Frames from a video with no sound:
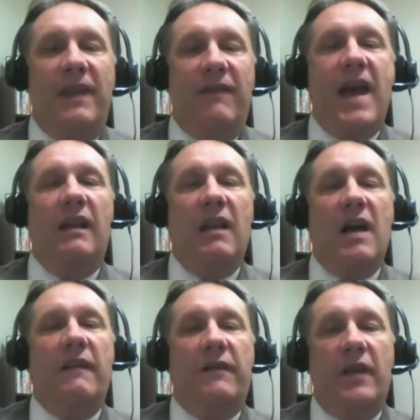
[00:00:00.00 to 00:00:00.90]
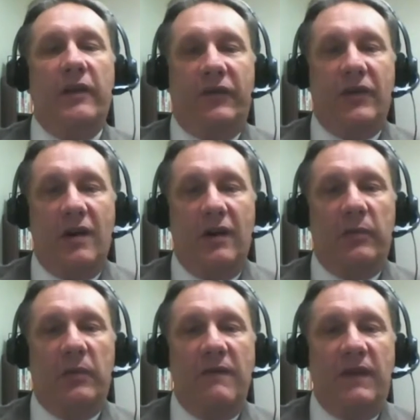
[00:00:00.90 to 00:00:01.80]
They've had a lot of false starts
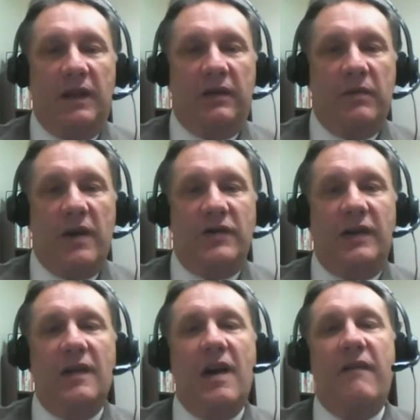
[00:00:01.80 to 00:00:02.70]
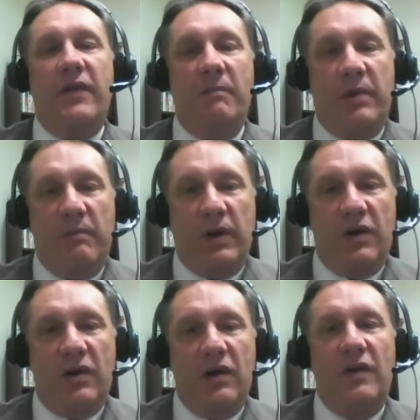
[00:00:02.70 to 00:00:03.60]
where they've kicked the project off, the bump
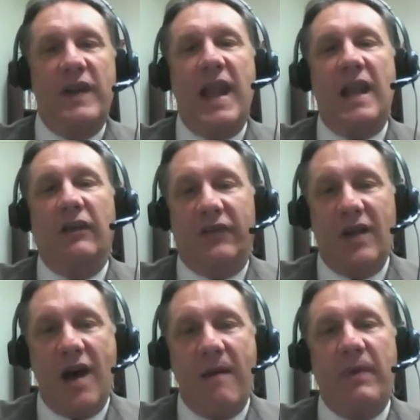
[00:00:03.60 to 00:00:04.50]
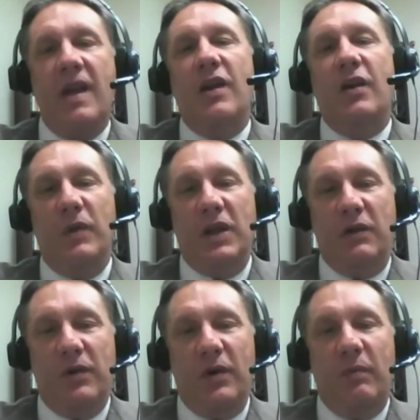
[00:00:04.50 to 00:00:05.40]
occurred, they had to stop,
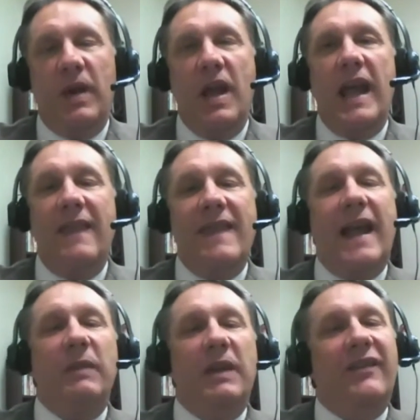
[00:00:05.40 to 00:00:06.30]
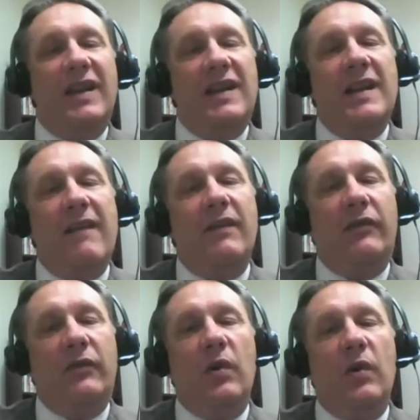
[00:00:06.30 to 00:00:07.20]
regroup, and that's because they didn't have this
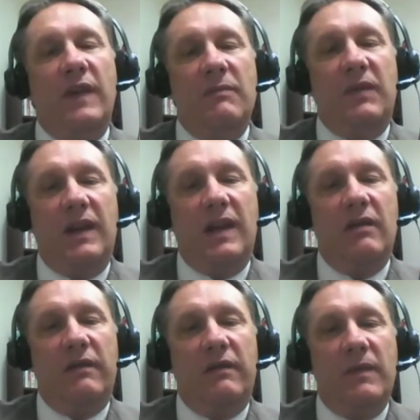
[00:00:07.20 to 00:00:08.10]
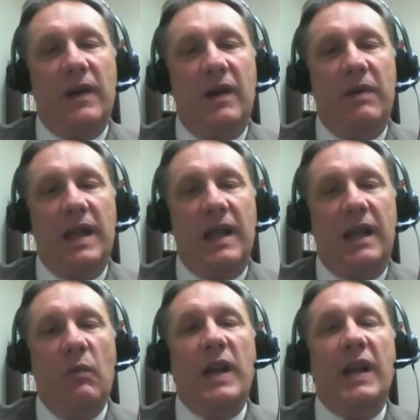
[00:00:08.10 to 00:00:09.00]
core team together from the very
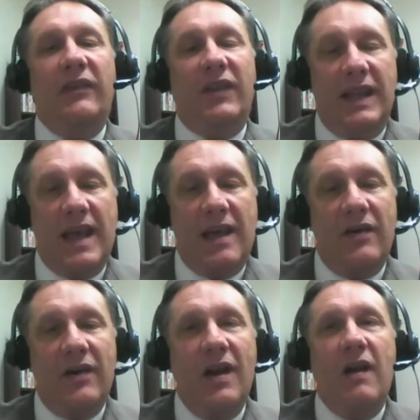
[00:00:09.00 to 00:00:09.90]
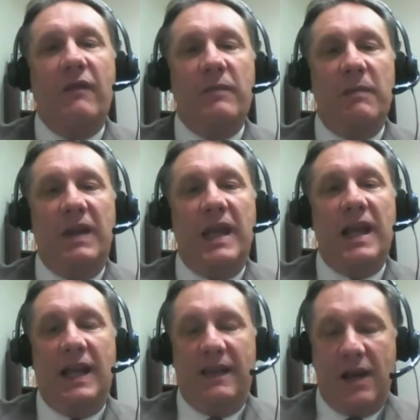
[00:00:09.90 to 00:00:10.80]
beginning. When it's together from the
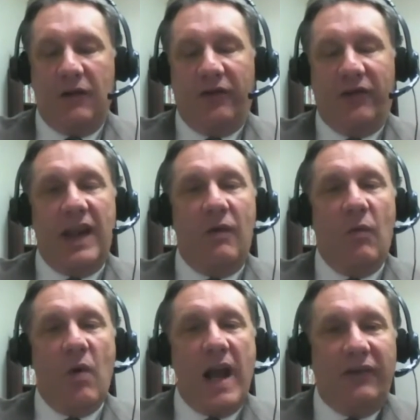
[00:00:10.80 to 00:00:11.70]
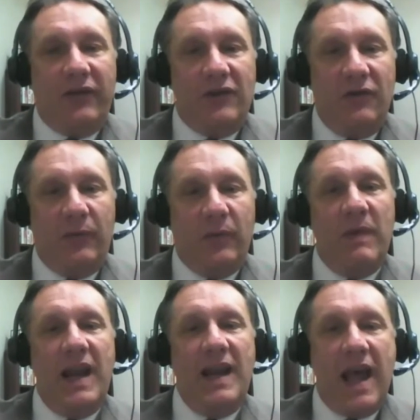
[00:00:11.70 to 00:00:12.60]
beginning, they understand why decisions were
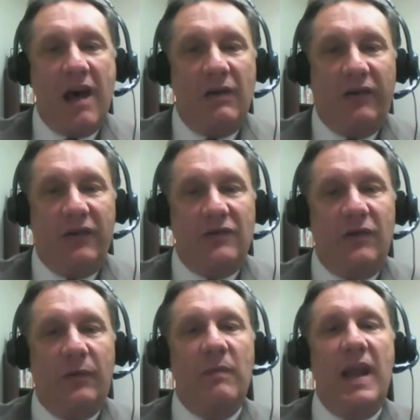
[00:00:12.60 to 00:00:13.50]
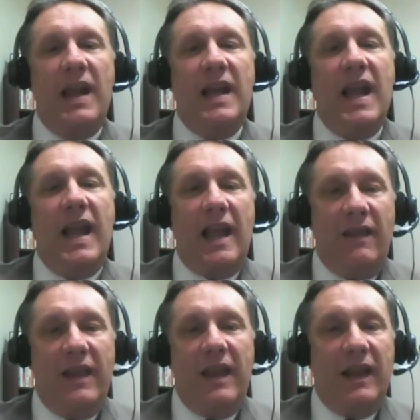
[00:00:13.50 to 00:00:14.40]
made, how decisions were made,
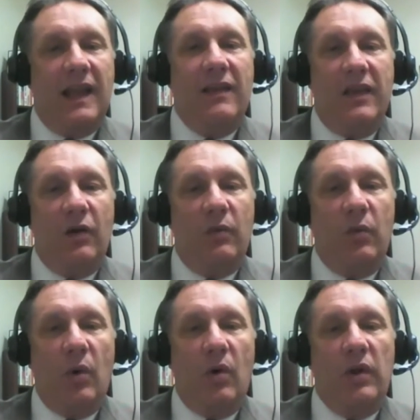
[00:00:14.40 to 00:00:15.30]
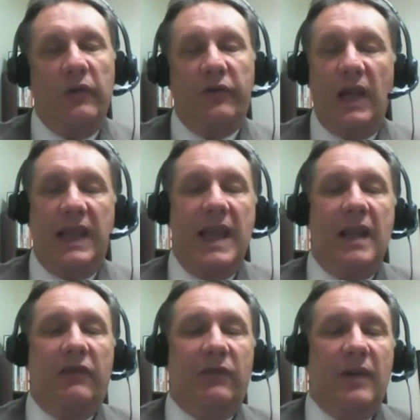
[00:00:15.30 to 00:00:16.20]
and again, their role. So I
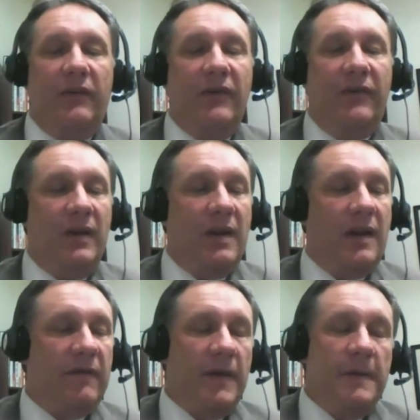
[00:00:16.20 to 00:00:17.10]
can't stress this enough.